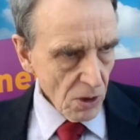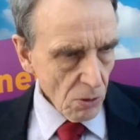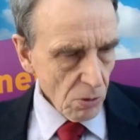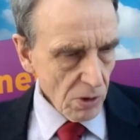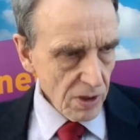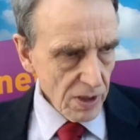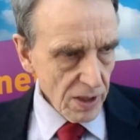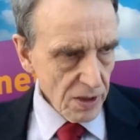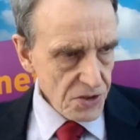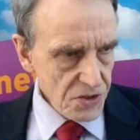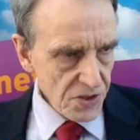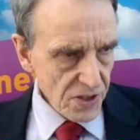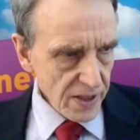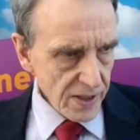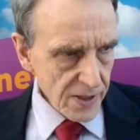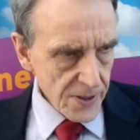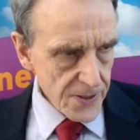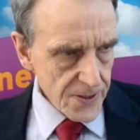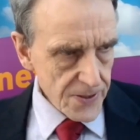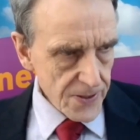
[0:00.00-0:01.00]
Well, those
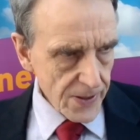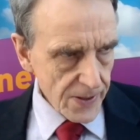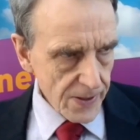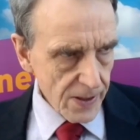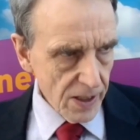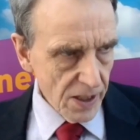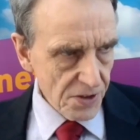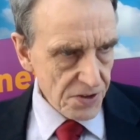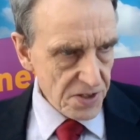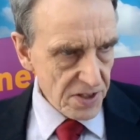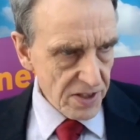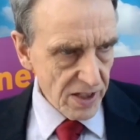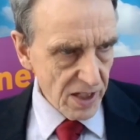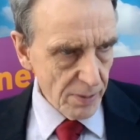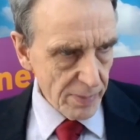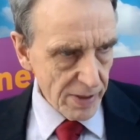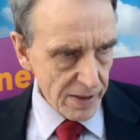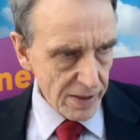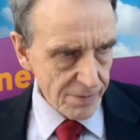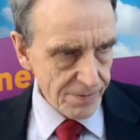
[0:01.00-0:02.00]
things aren't in
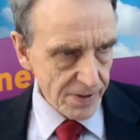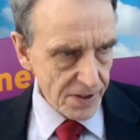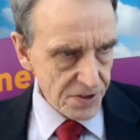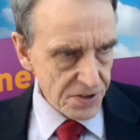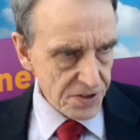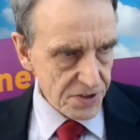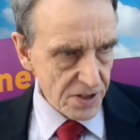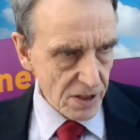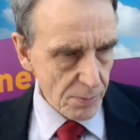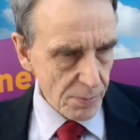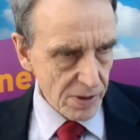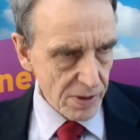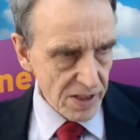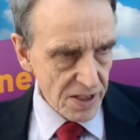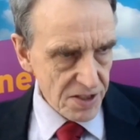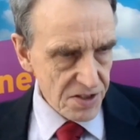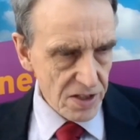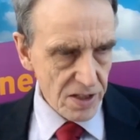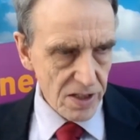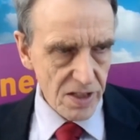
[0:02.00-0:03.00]
our manifesto, but
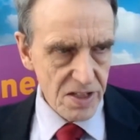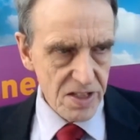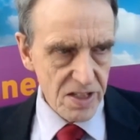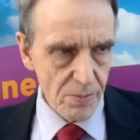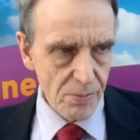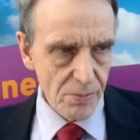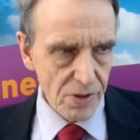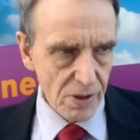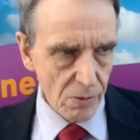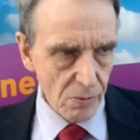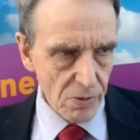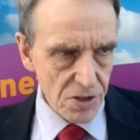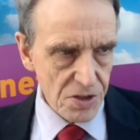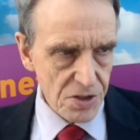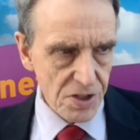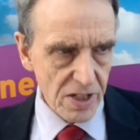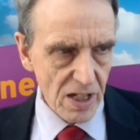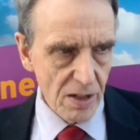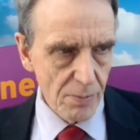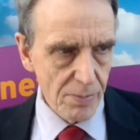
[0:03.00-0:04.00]
they're certainly something
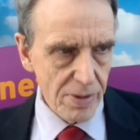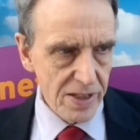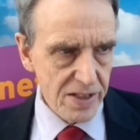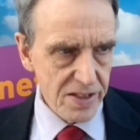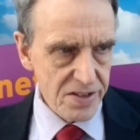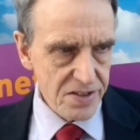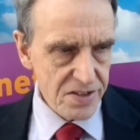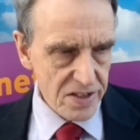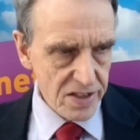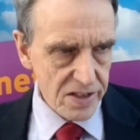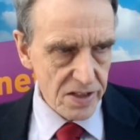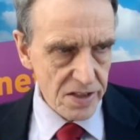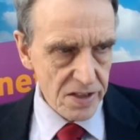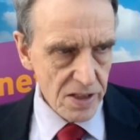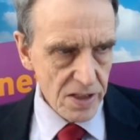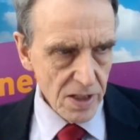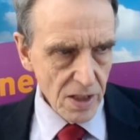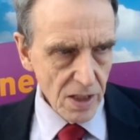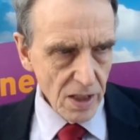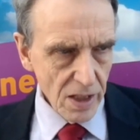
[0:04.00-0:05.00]
which can be considered.
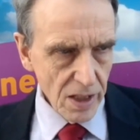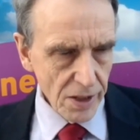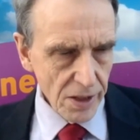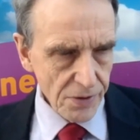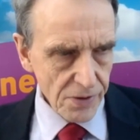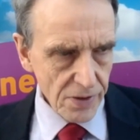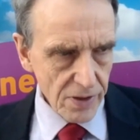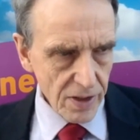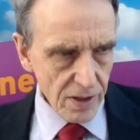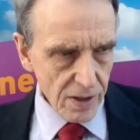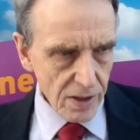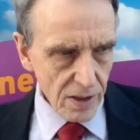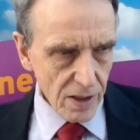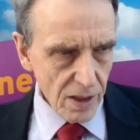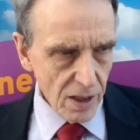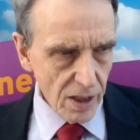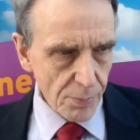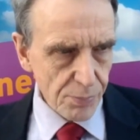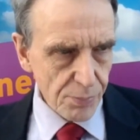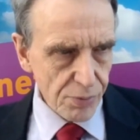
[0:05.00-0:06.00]
I think
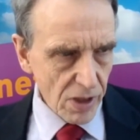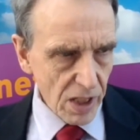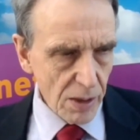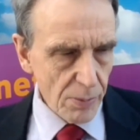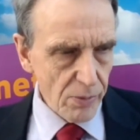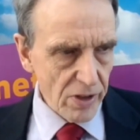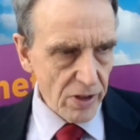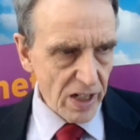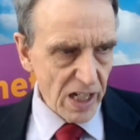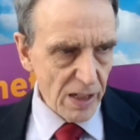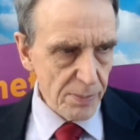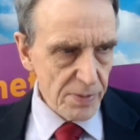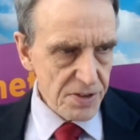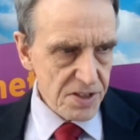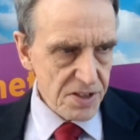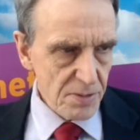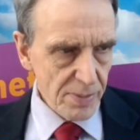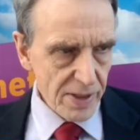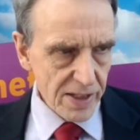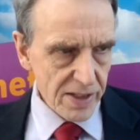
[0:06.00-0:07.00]
our primary aim
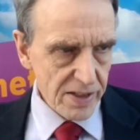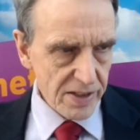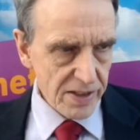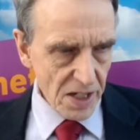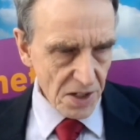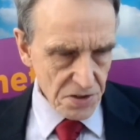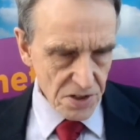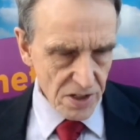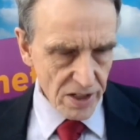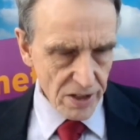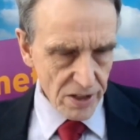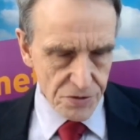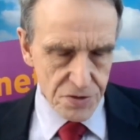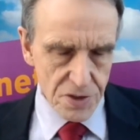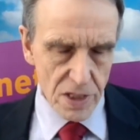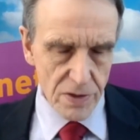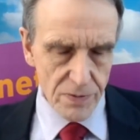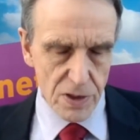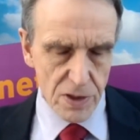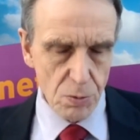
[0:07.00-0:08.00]
is to make the National Health
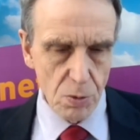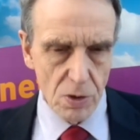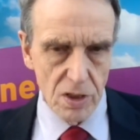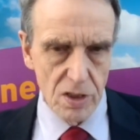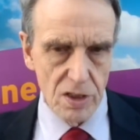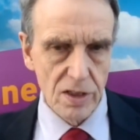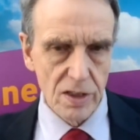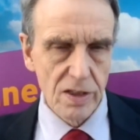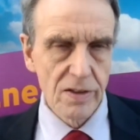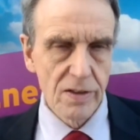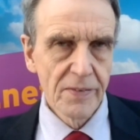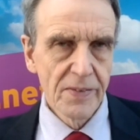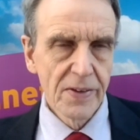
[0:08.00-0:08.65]
Service work.